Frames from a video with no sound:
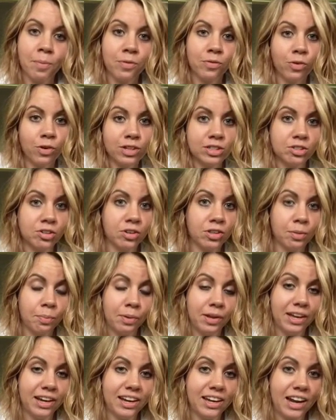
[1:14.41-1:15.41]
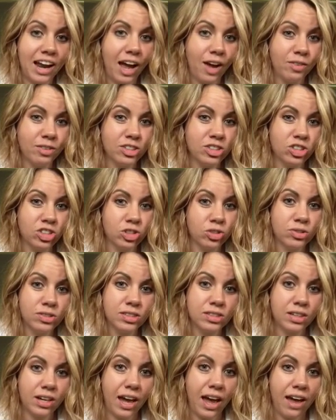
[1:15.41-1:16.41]
before I started the plan, I was
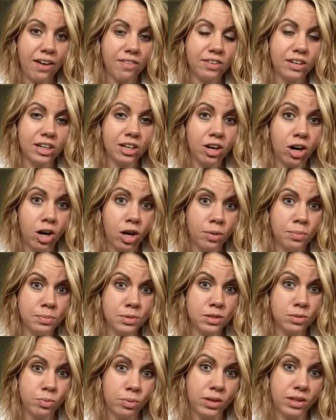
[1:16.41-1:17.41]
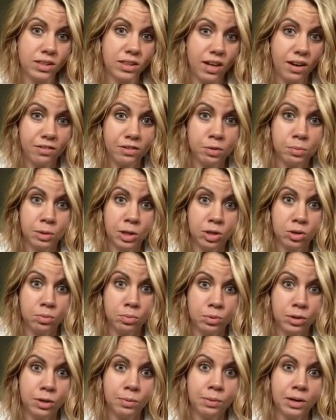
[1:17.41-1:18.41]
used to having carbs with every meal,
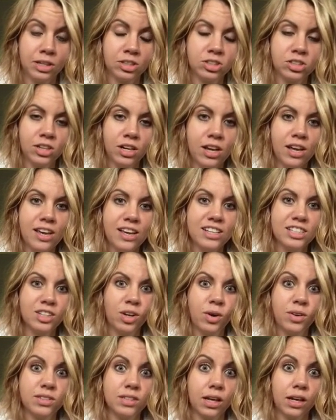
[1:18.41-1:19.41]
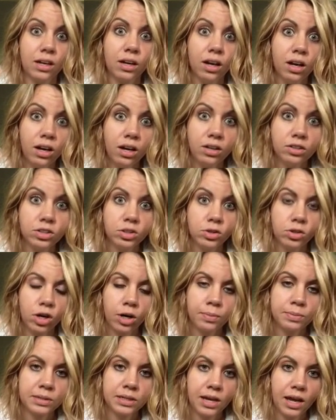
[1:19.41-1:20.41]
pretty much. So I was like, oh, 2
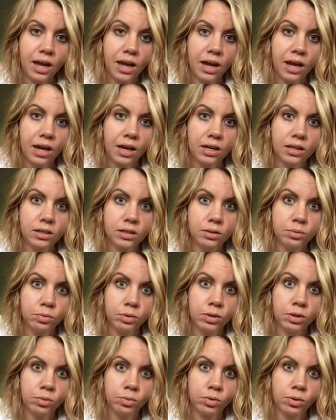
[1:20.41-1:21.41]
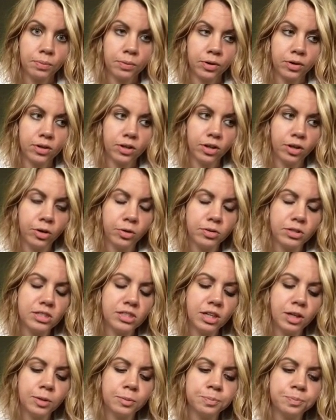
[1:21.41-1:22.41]
carbs a day. What am I going to do?
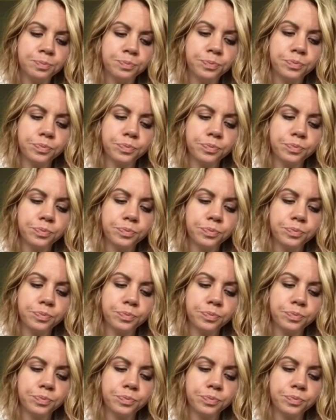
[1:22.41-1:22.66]
So